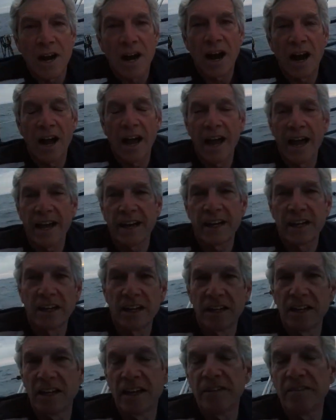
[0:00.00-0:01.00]
I had a
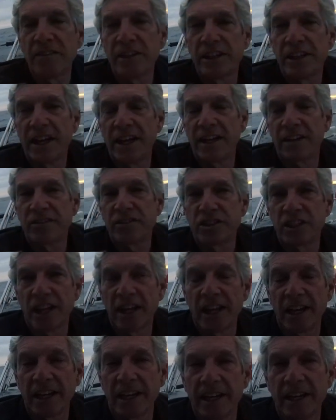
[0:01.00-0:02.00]
lovely night of
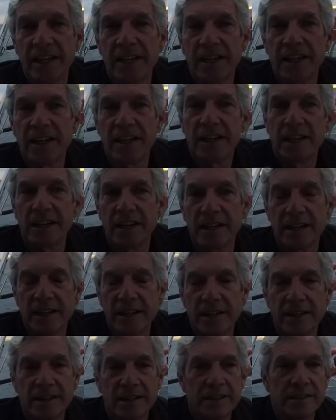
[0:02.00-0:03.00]
sailing.
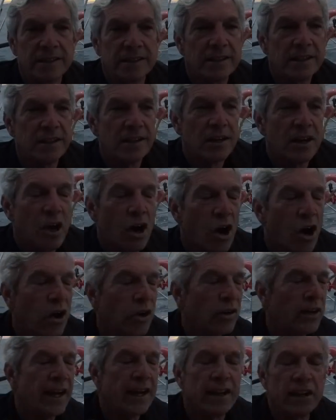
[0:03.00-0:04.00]
Uh,
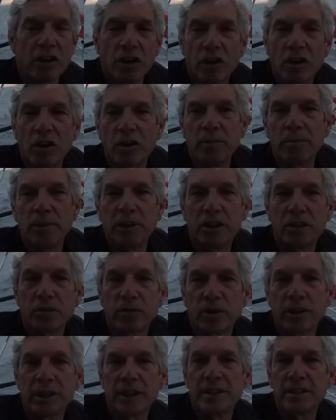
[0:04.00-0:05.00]
all night long
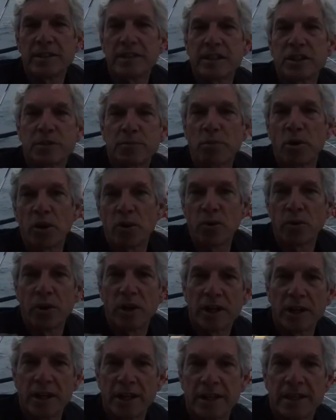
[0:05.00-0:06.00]
between
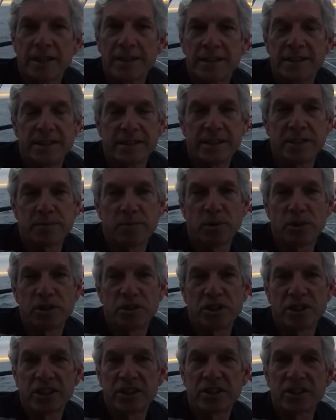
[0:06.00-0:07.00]
6.1 and
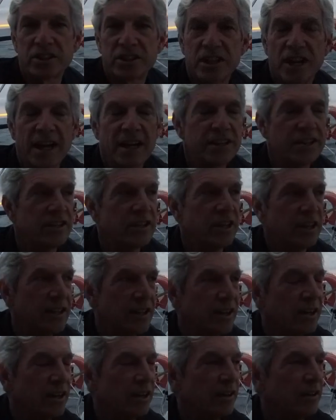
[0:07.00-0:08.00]
6.6 knots
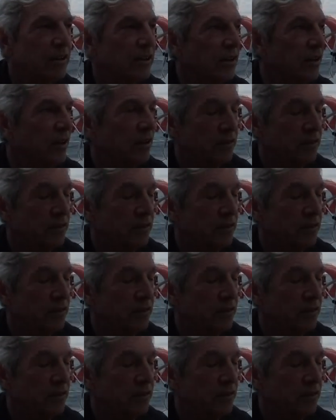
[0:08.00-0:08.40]
of, of,